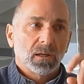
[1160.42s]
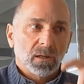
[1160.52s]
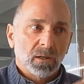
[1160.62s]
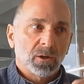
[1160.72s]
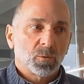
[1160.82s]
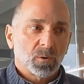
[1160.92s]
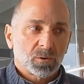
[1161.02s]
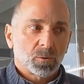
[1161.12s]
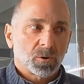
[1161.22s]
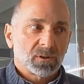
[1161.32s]
equal
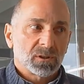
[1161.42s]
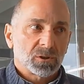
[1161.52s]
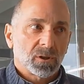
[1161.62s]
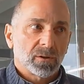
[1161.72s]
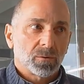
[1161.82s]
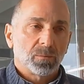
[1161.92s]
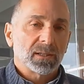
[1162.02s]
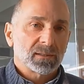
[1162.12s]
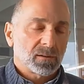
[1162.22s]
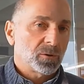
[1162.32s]
towards each other
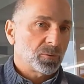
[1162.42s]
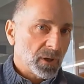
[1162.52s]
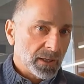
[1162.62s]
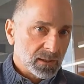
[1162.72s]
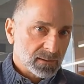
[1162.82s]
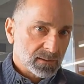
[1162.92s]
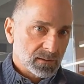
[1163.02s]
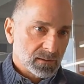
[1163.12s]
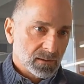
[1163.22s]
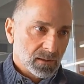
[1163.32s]
based on rights,